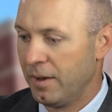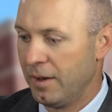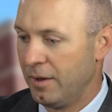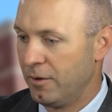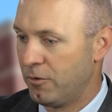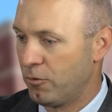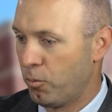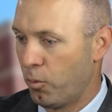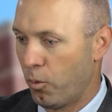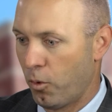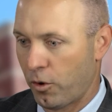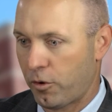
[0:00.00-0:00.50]

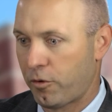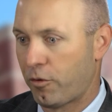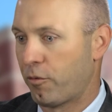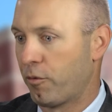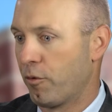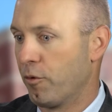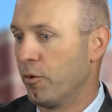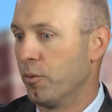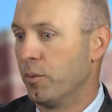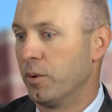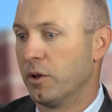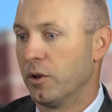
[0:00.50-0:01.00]
it's worked
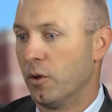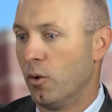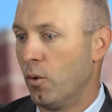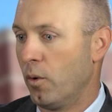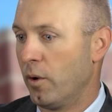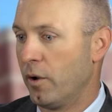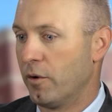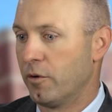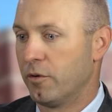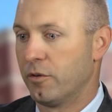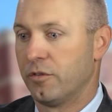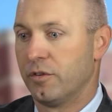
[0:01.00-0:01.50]
through with
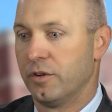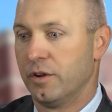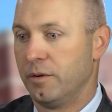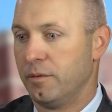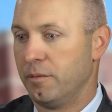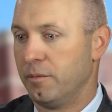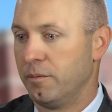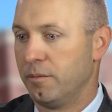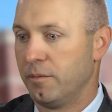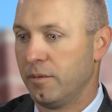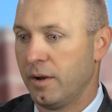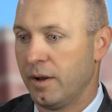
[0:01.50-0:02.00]
lawyers
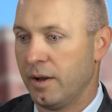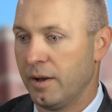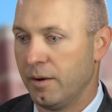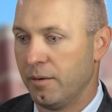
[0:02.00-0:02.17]
and